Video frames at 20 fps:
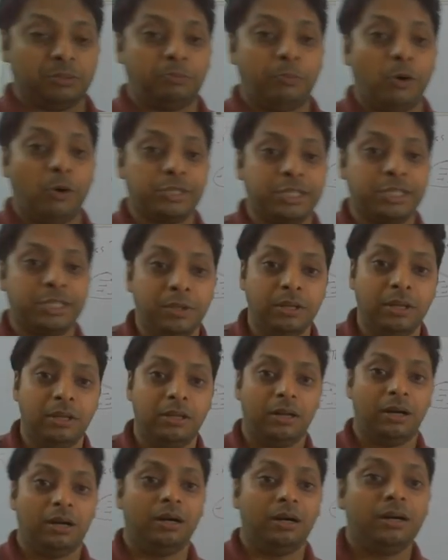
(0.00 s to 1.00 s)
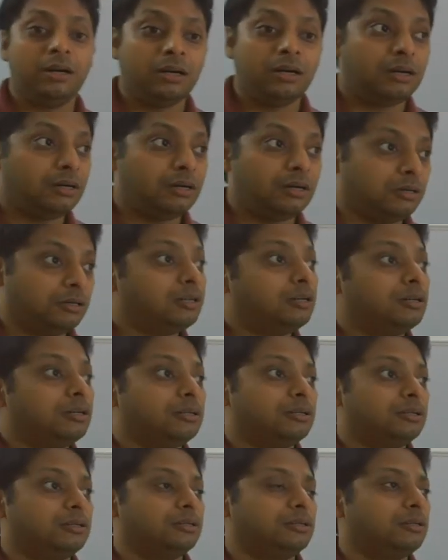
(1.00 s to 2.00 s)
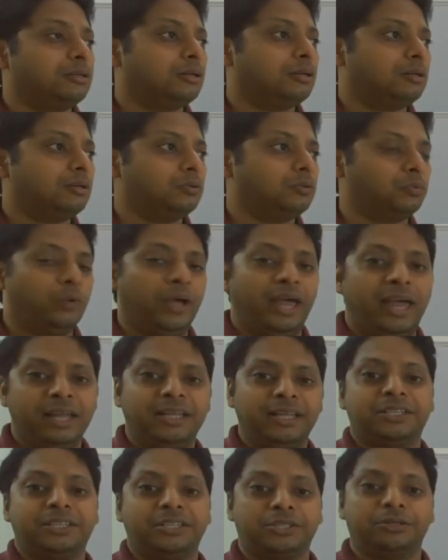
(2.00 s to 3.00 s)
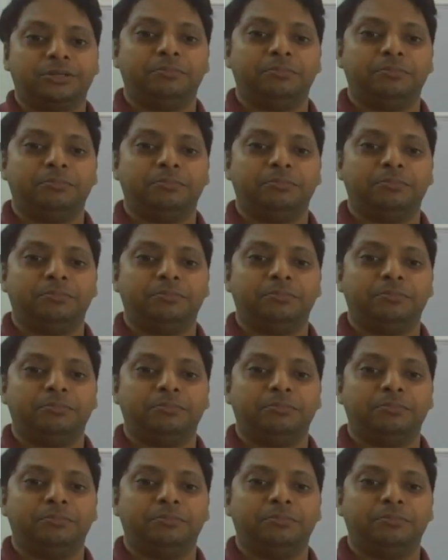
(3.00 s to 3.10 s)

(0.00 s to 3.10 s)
possible way that